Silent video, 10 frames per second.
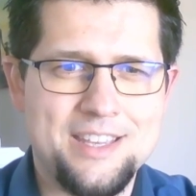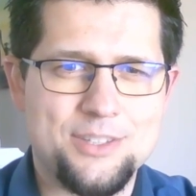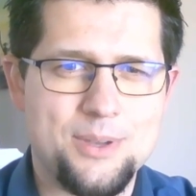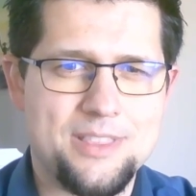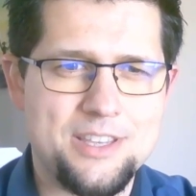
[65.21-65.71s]

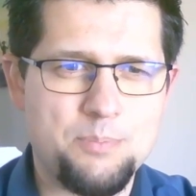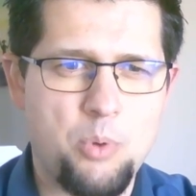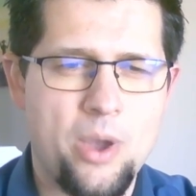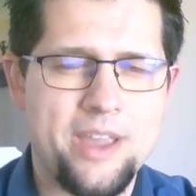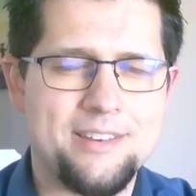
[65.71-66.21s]
So at this
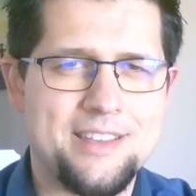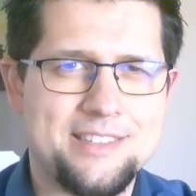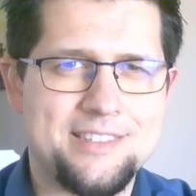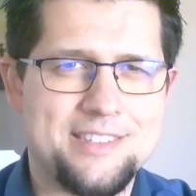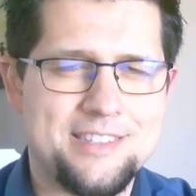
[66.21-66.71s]
point,
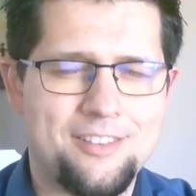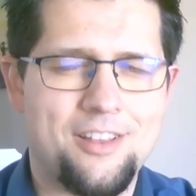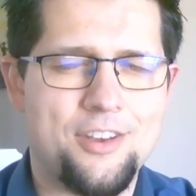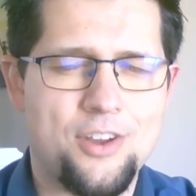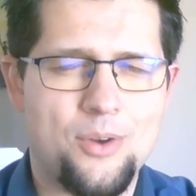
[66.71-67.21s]
it's
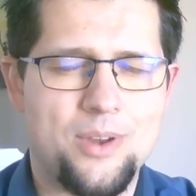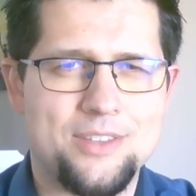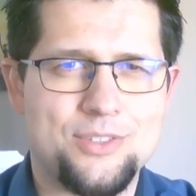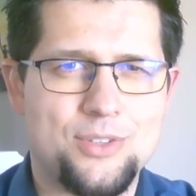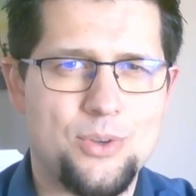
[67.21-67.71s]
still unknown
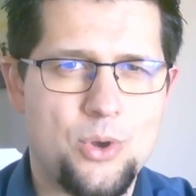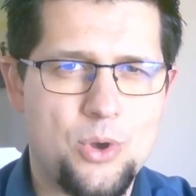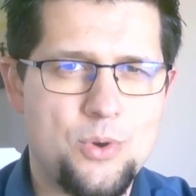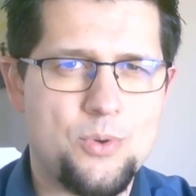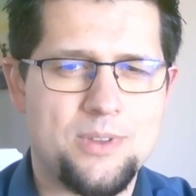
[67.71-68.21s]
as to
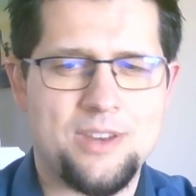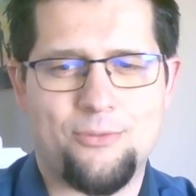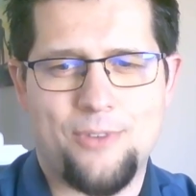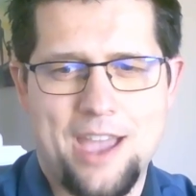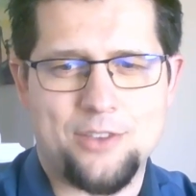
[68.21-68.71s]
who,
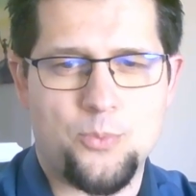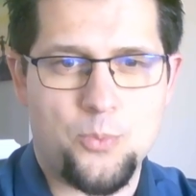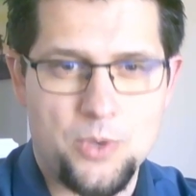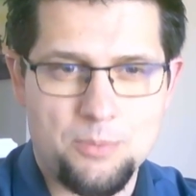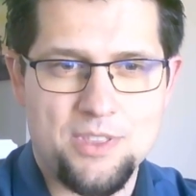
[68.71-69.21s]
in fact,
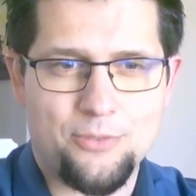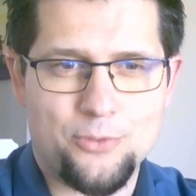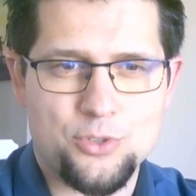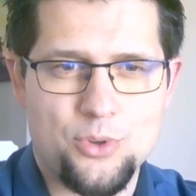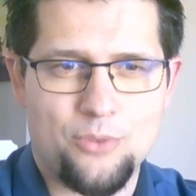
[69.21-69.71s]
will be the
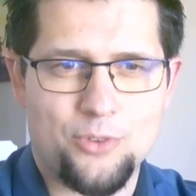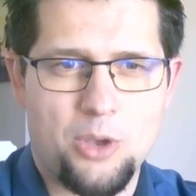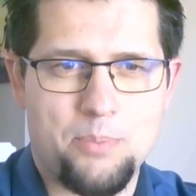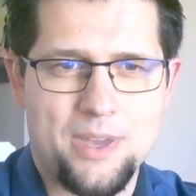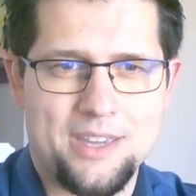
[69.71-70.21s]
first
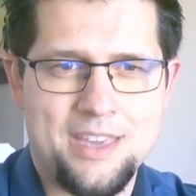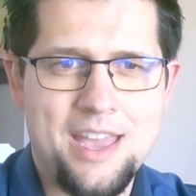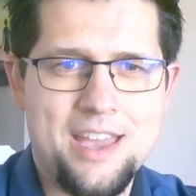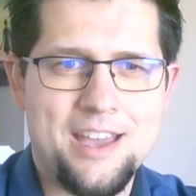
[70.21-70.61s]
overall pick.